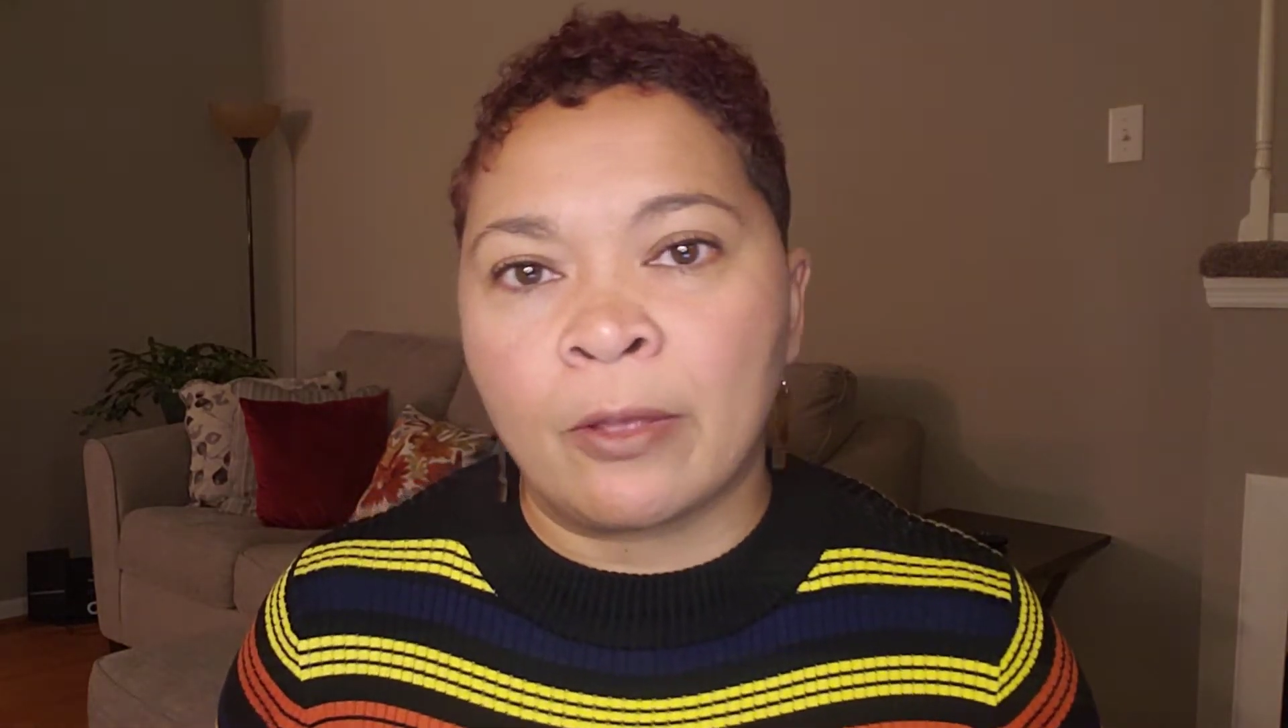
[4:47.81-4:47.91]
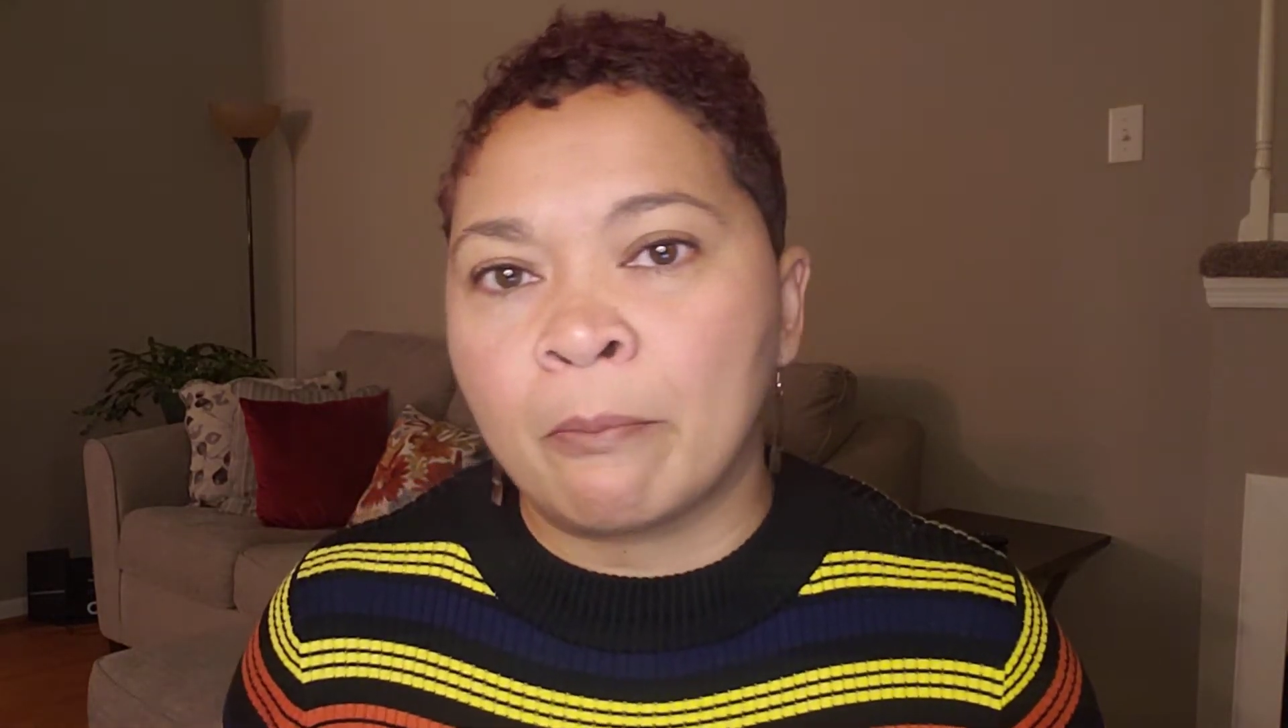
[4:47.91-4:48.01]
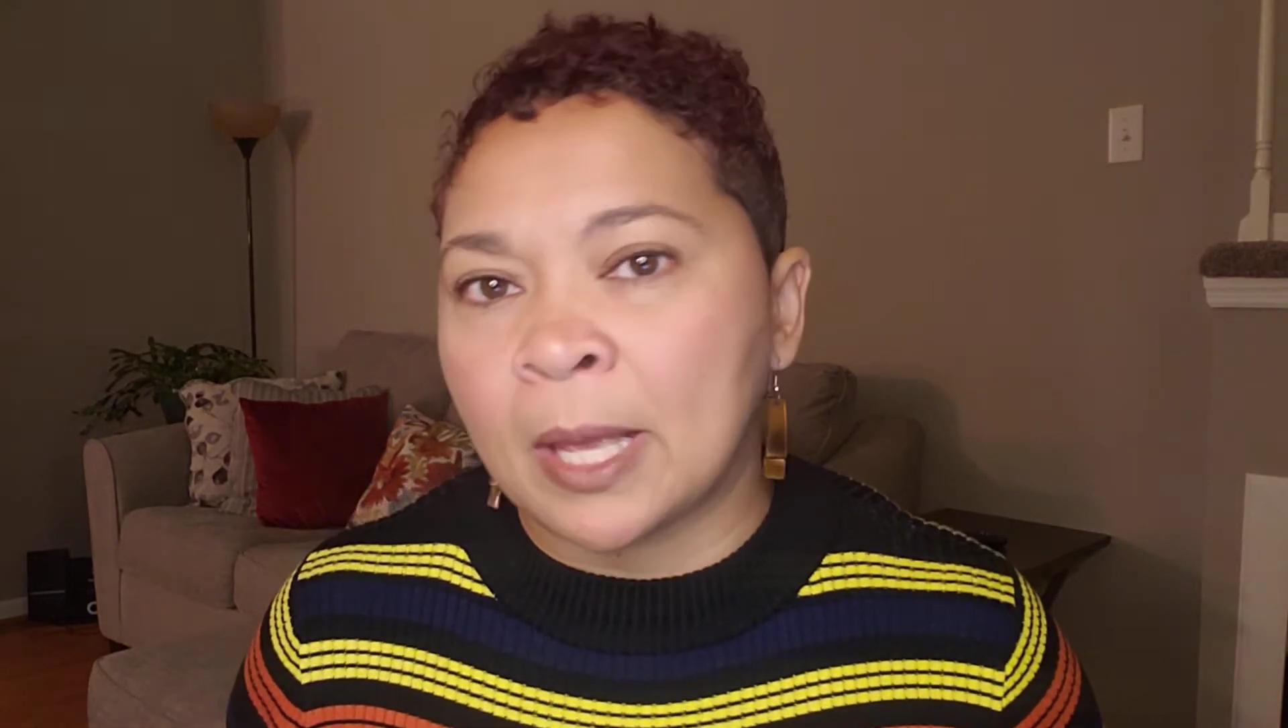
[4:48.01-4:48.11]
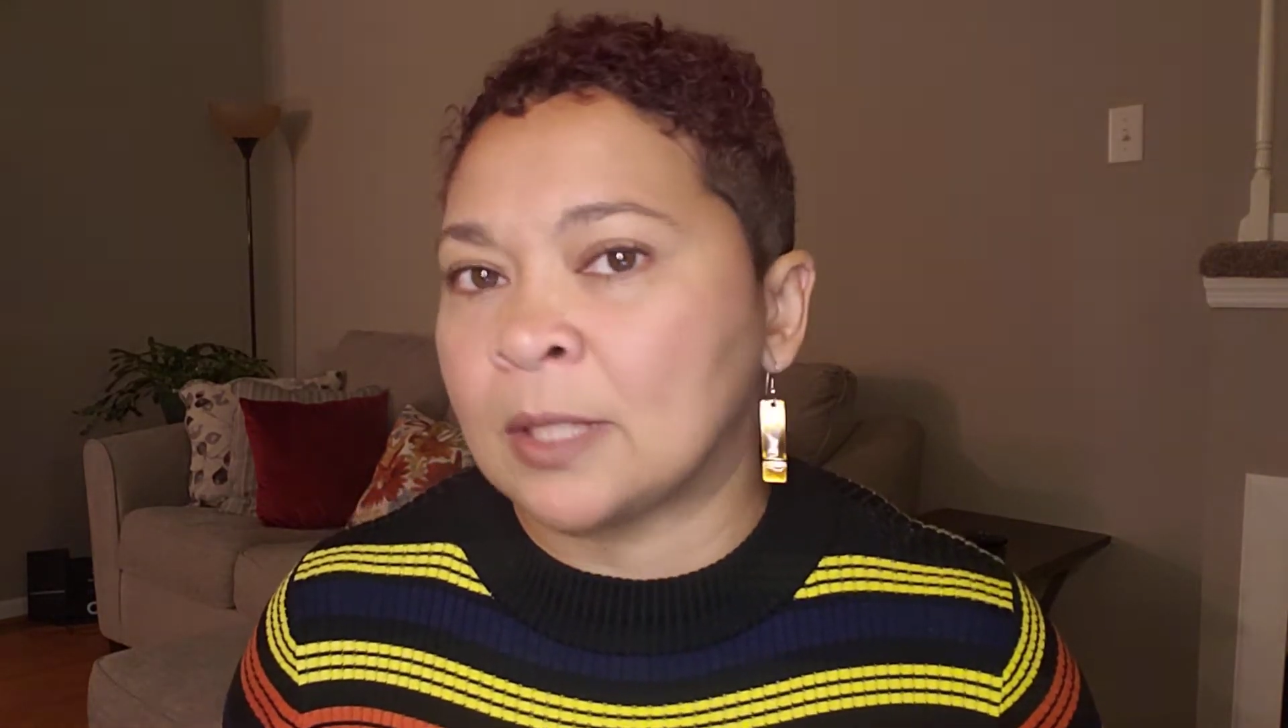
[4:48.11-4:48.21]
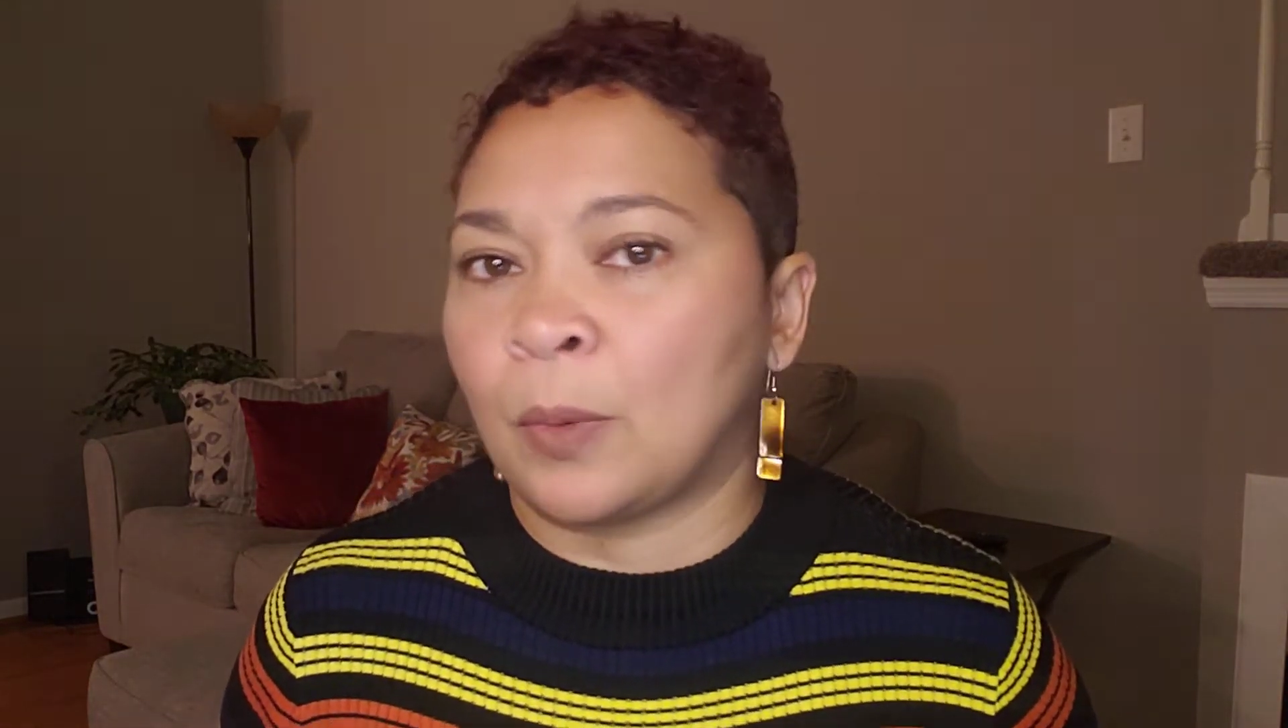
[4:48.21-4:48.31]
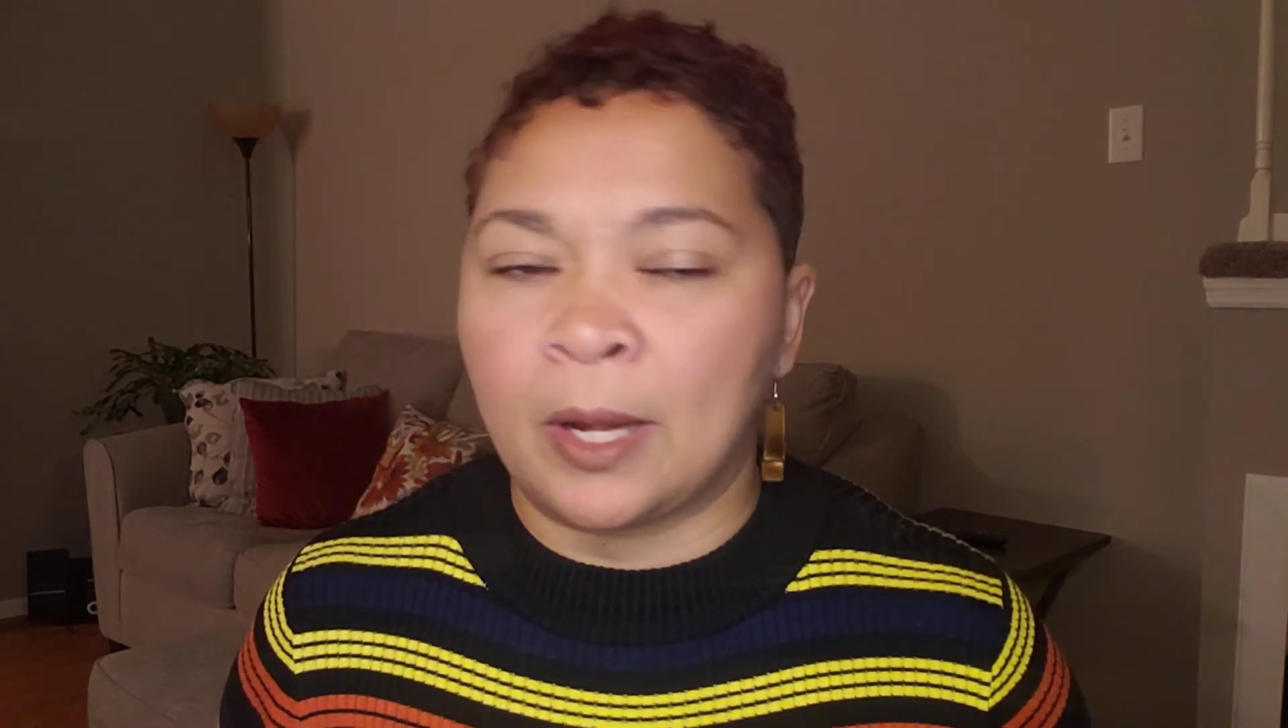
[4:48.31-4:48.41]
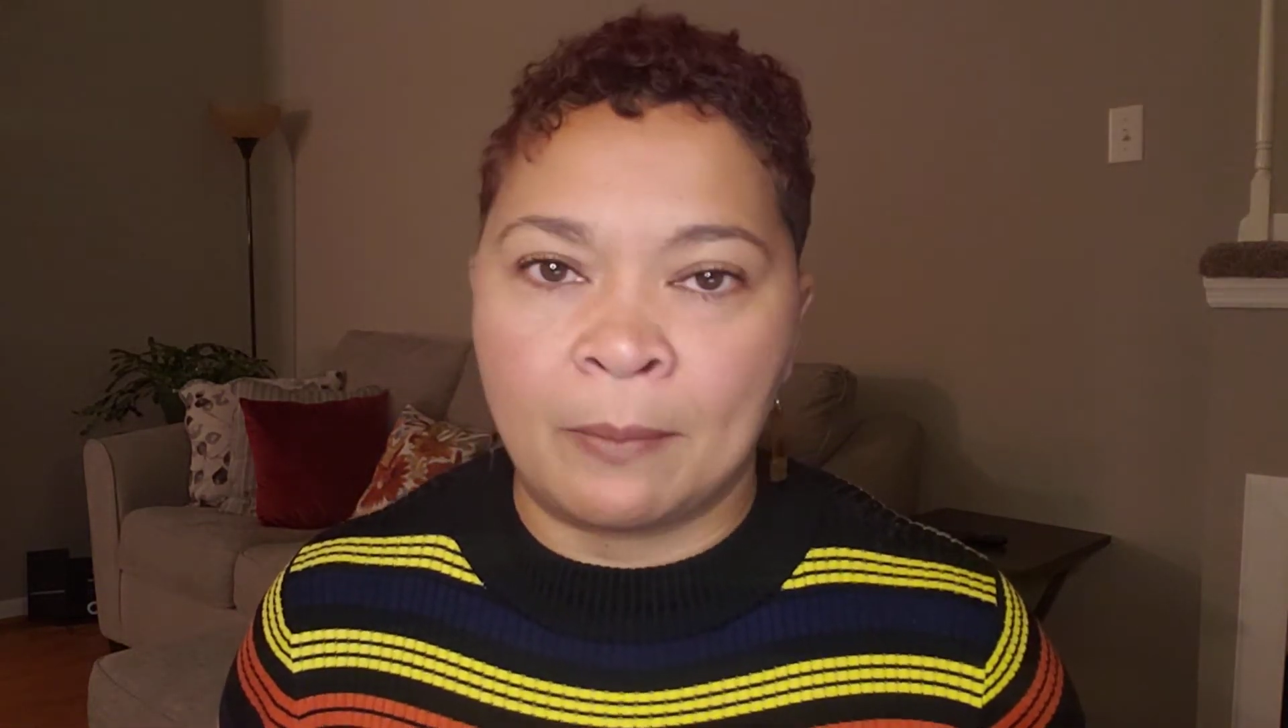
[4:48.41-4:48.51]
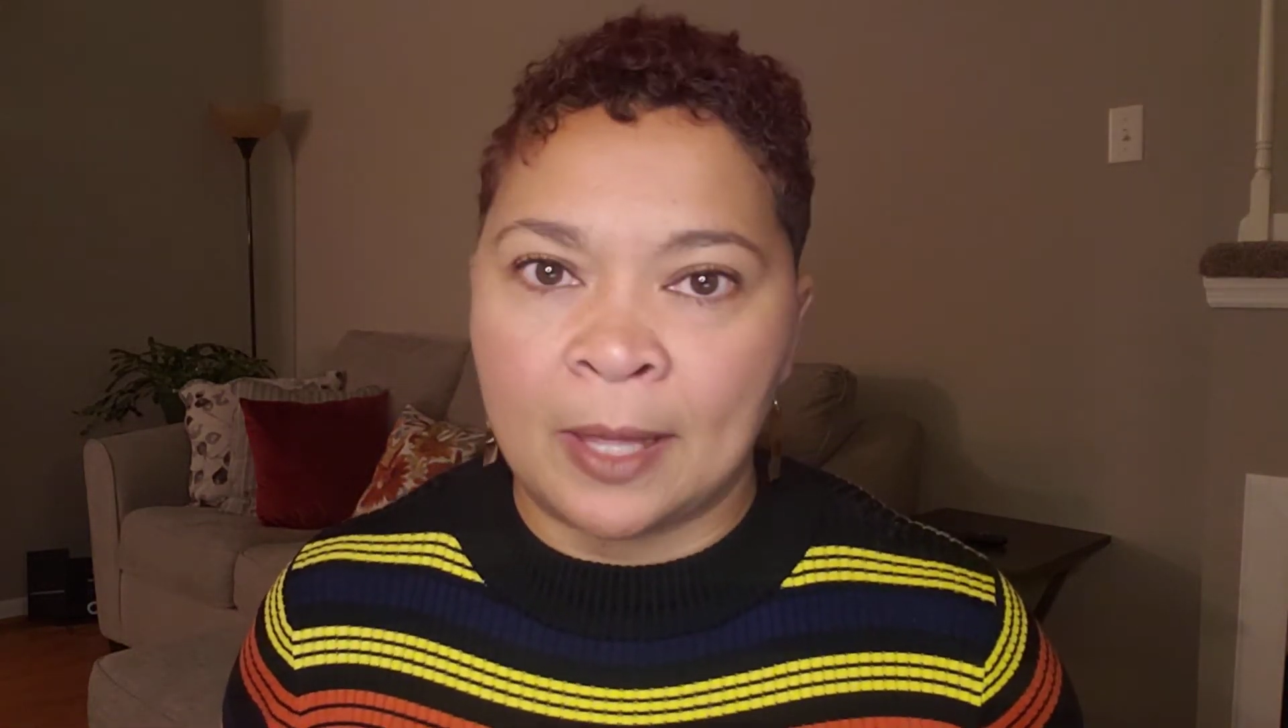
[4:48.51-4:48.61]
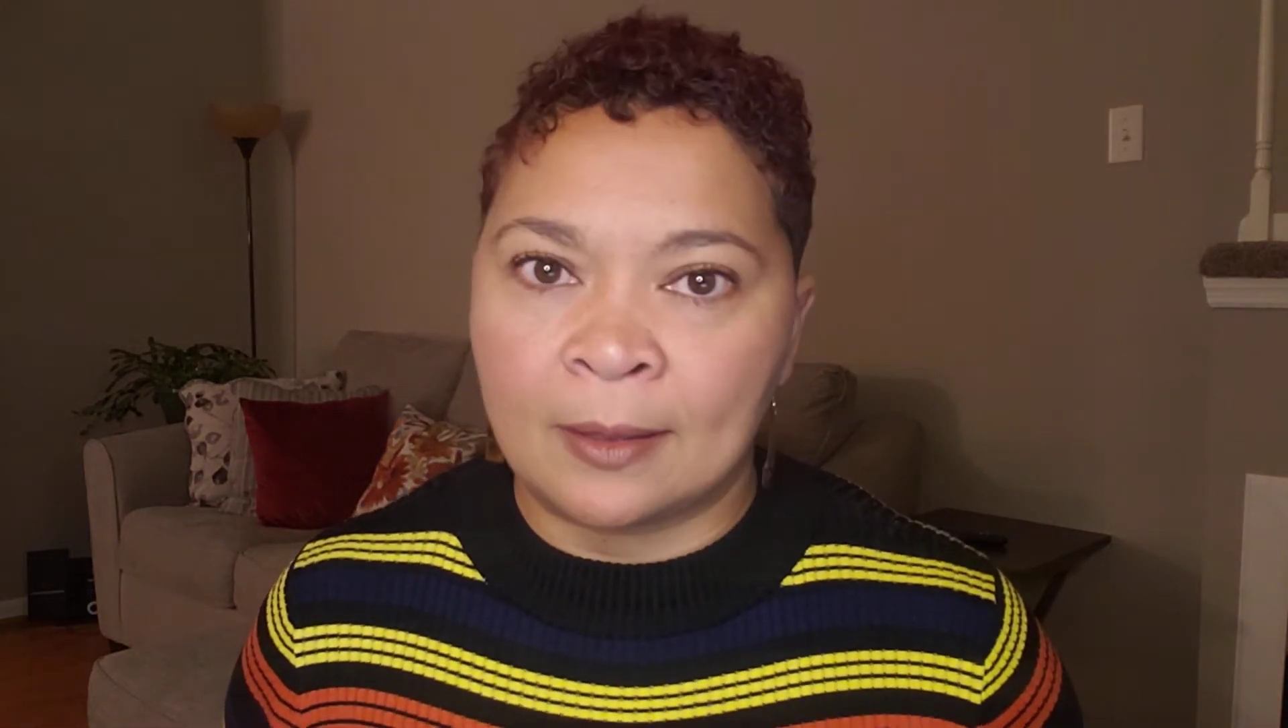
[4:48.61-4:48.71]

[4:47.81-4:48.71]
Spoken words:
best way to make